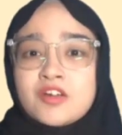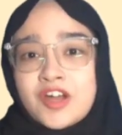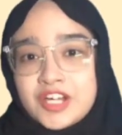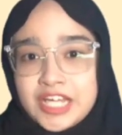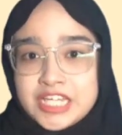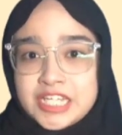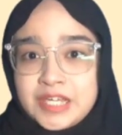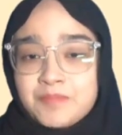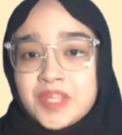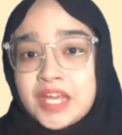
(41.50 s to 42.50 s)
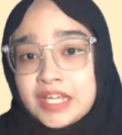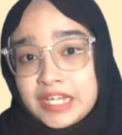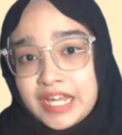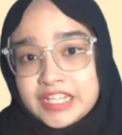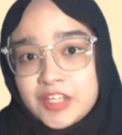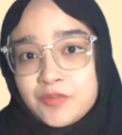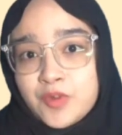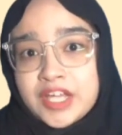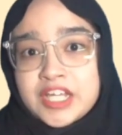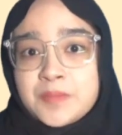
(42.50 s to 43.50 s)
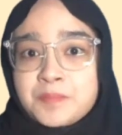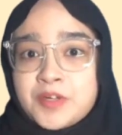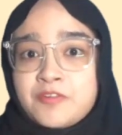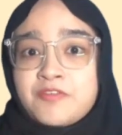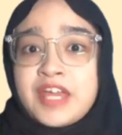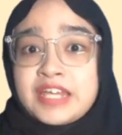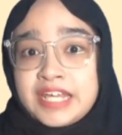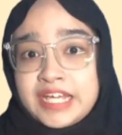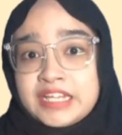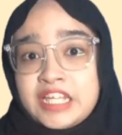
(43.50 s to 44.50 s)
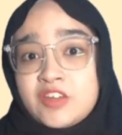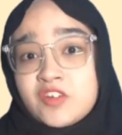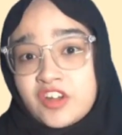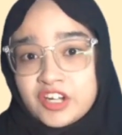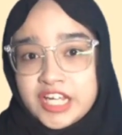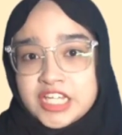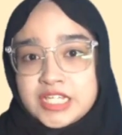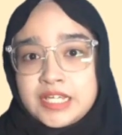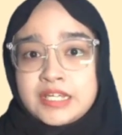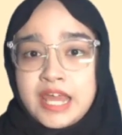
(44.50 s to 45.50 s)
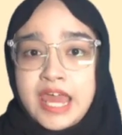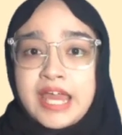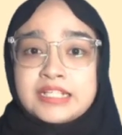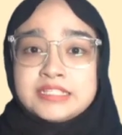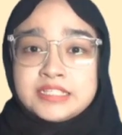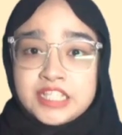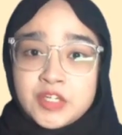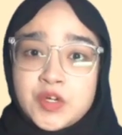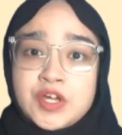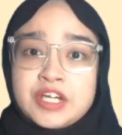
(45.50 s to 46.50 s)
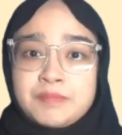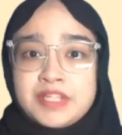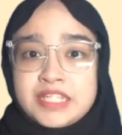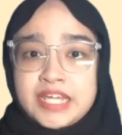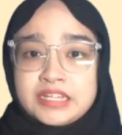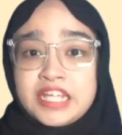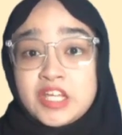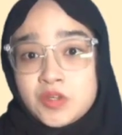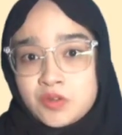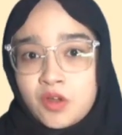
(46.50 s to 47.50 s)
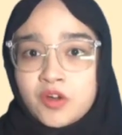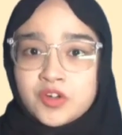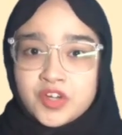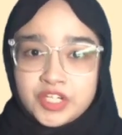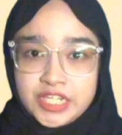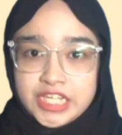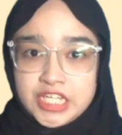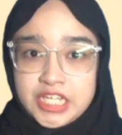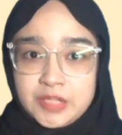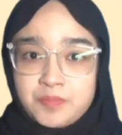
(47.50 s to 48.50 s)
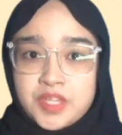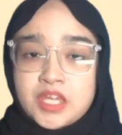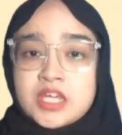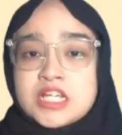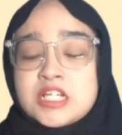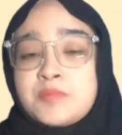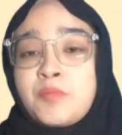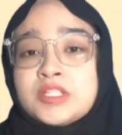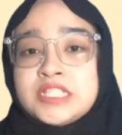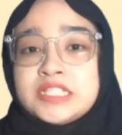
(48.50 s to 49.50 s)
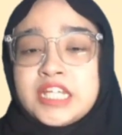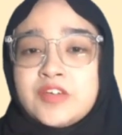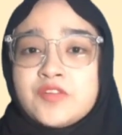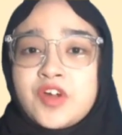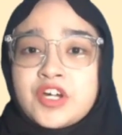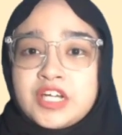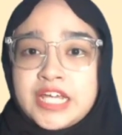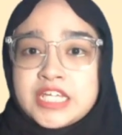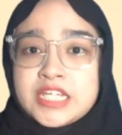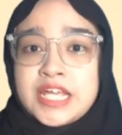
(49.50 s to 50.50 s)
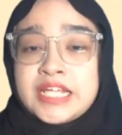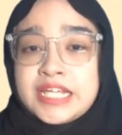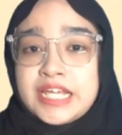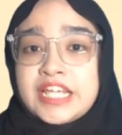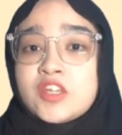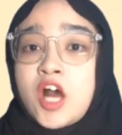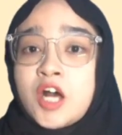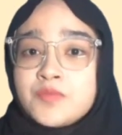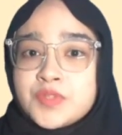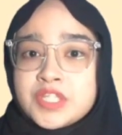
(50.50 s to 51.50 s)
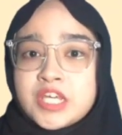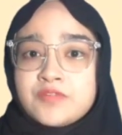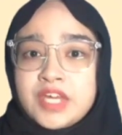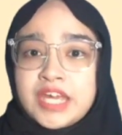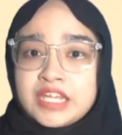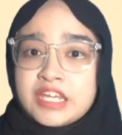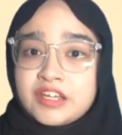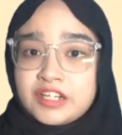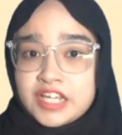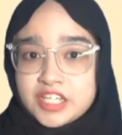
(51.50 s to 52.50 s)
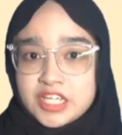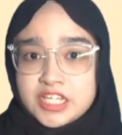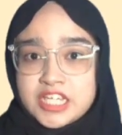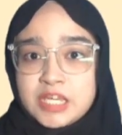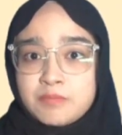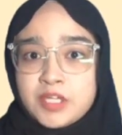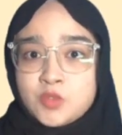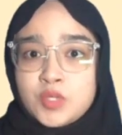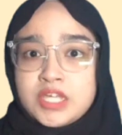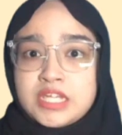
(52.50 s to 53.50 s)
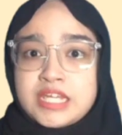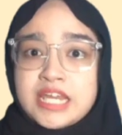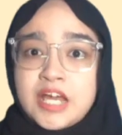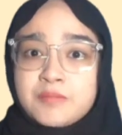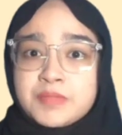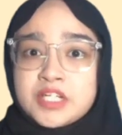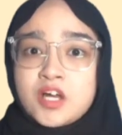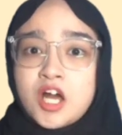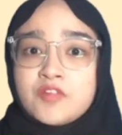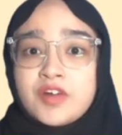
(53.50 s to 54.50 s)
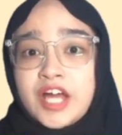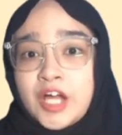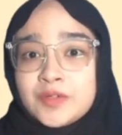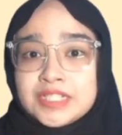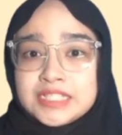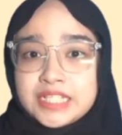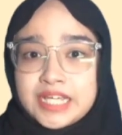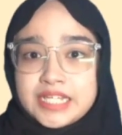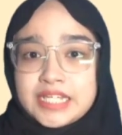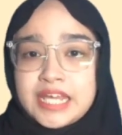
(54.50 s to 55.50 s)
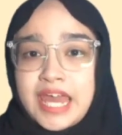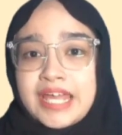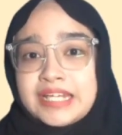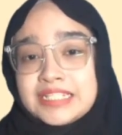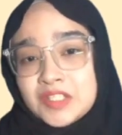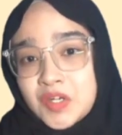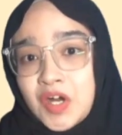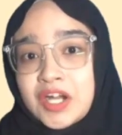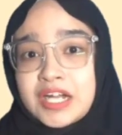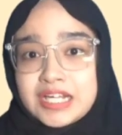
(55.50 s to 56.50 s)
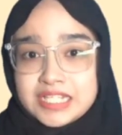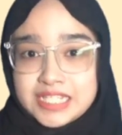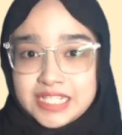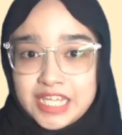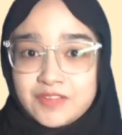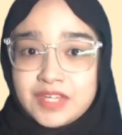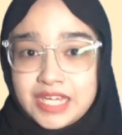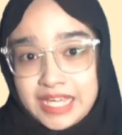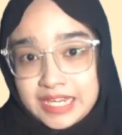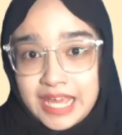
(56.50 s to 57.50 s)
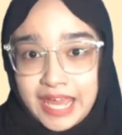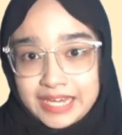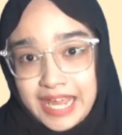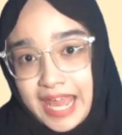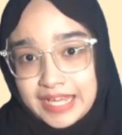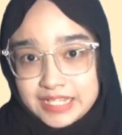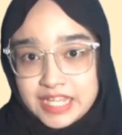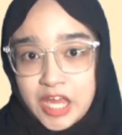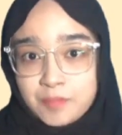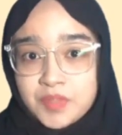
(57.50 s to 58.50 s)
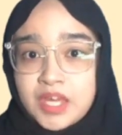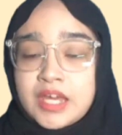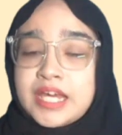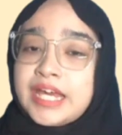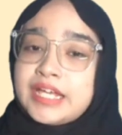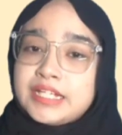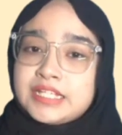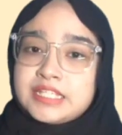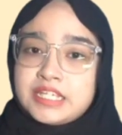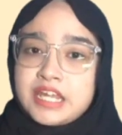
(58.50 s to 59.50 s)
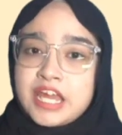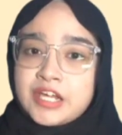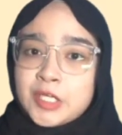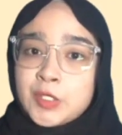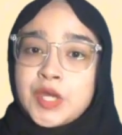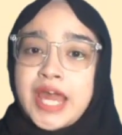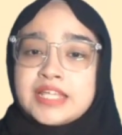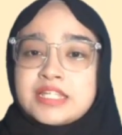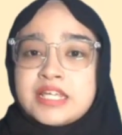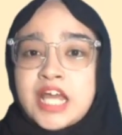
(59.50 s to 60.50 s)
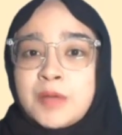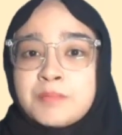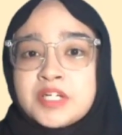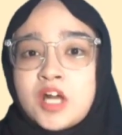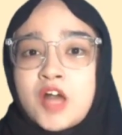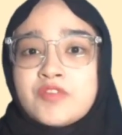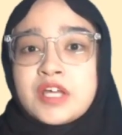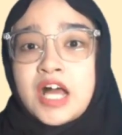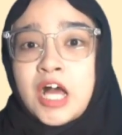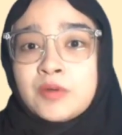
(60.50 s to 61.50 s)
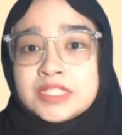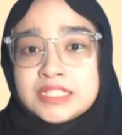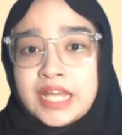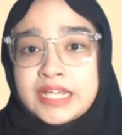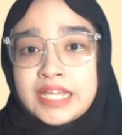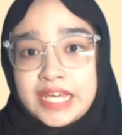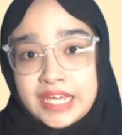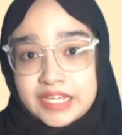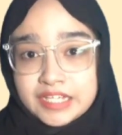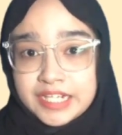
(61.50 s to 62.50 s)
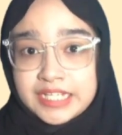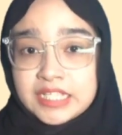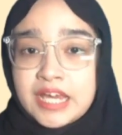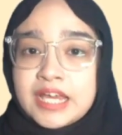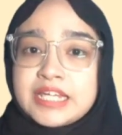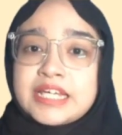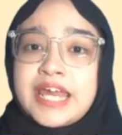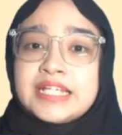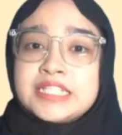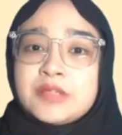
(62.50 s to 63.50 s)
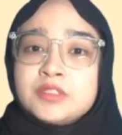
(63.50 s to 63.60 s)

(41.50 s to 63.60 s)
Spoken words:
correlation, -1 a perfect negative correlation, and 0 representing no correlation. A positive correlation is observed in the relationship between the number of hours studied and the score achieved in an exam. In this scenario, as the number of the hours studied increase, the exam